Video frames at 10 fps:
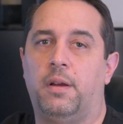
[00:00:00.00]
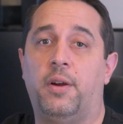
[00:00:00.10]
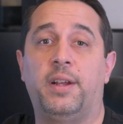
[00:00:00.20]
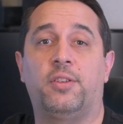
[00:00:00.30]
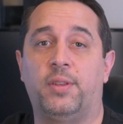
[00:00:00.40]

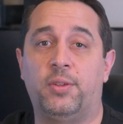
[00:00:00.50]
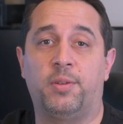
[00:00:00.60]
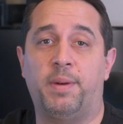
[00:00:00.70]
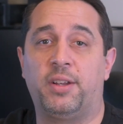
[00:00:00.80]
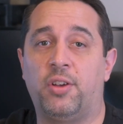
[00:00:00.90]
Alright, so
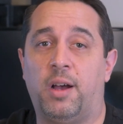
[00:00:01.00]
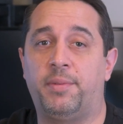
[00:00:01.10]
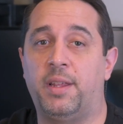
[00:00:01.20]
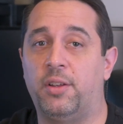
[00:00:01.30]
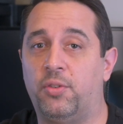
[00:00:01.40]
those are my
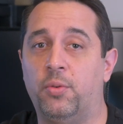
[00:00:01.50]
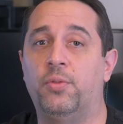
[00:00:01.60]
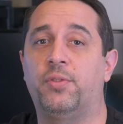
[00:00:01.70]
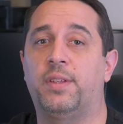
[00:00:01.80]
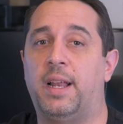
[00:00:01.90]
top 10
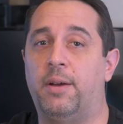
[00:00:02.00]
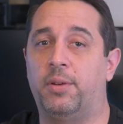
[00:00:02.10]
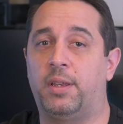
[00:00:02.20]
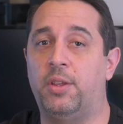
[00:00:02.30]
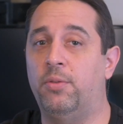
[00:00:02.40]
tools that I
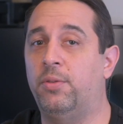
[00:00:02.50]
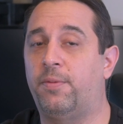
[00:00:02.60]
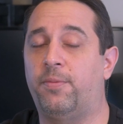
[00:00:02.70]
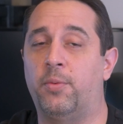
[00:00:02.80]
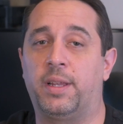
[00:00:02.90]
would use
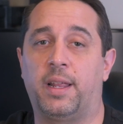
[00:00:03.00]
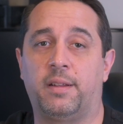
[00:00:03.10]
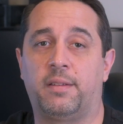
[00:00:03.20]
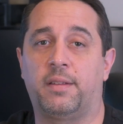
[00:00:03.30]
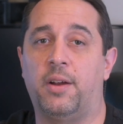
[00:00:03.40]
when
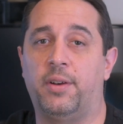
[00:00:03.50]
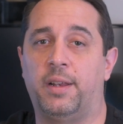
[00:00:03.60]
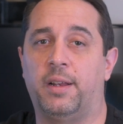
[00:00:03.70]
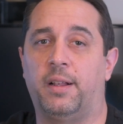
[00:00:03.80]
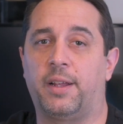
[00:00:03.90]
getting
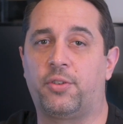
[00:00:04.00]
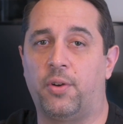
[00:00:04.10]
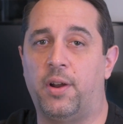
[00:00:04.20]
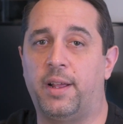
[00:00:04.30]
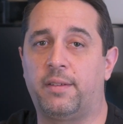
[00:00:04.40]
started in
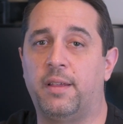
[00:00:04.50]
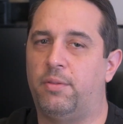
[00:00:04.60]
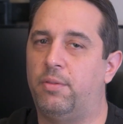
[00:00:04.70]
electronics.